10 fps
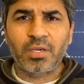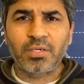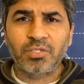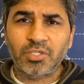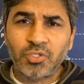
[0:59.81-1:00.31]

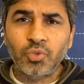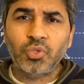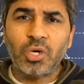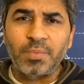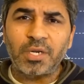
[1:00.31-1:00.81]
is a
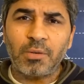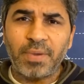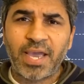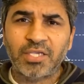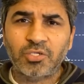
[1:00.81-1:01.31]
two-terminal
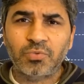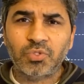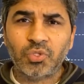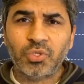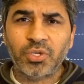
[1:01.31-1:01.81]
passive
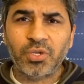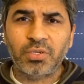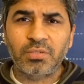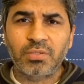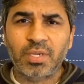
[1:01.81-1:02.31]
circuit